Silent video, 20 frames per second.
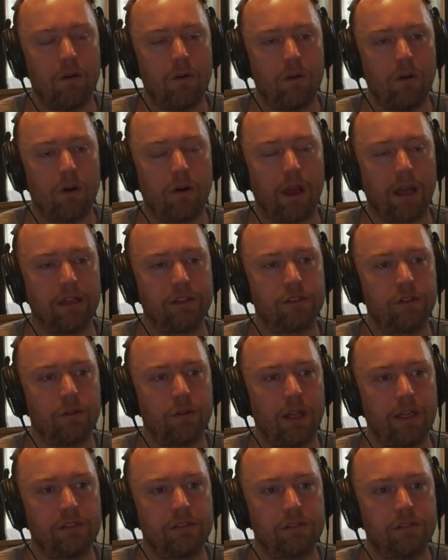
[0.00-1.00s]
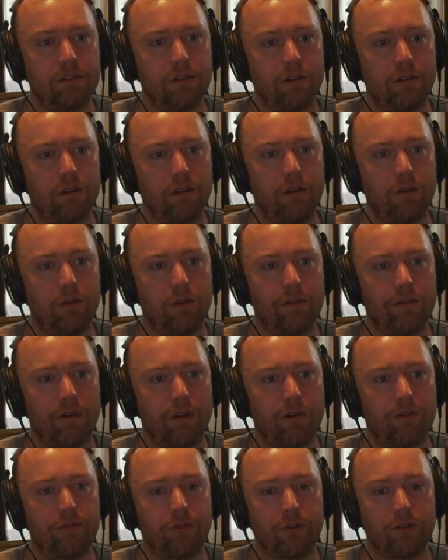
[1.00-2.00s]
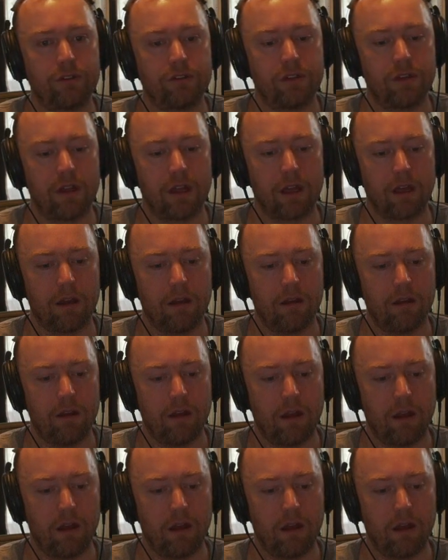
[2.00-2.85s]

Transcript: okay, so let's do the very first thing,